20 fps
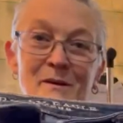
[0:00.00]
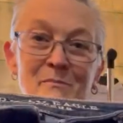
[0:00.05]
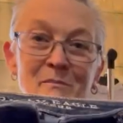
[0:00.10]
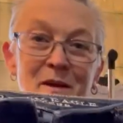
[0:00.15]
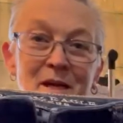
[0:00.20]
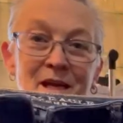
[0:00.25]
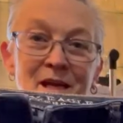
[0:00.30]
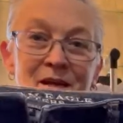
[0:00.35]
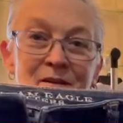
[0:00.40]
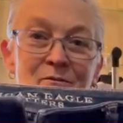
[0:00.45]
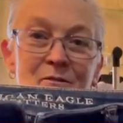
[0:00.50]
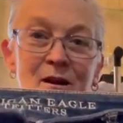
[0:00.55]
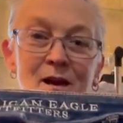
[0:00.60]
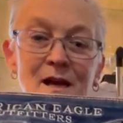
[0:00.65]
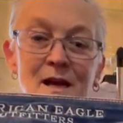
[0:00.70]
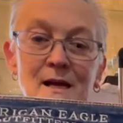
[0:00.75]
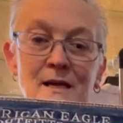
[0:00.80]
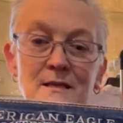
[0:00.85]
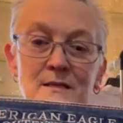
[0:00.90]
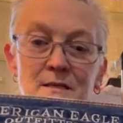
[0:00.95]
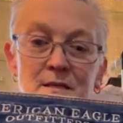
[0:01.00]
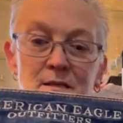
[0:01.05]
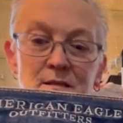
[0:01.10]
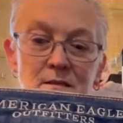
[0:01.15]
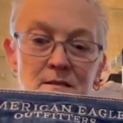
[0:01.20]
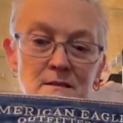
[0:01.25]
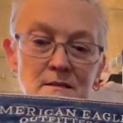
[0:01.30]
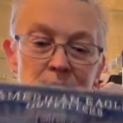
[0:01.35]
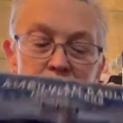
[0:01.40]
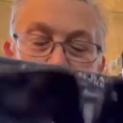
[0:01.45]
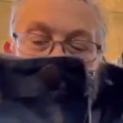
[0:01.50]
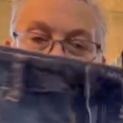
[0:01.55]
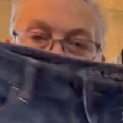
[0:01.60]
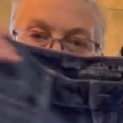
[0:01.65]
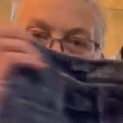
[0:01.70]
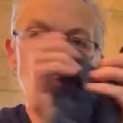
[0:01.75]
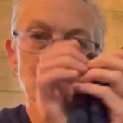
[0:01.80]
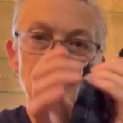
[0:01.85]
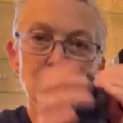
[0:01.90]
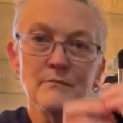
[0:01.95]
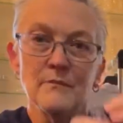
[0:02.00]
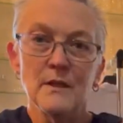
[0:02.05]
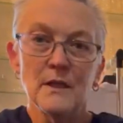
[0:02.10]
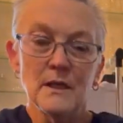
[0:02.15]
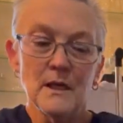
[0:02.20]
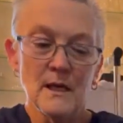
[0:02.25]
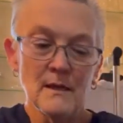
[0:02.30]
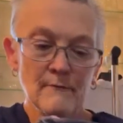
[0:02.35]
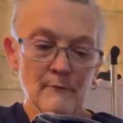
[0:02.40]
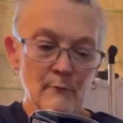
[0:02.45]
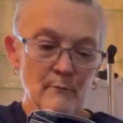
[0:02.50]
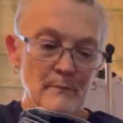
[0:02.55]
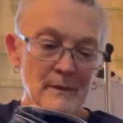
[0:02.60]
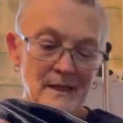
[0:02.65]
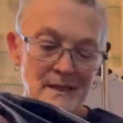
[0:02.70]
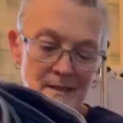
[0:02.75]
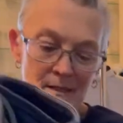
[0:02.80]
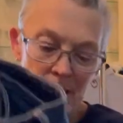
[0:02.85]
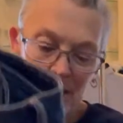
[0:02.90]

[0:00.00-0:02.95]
mid-rise. Kind of a mid to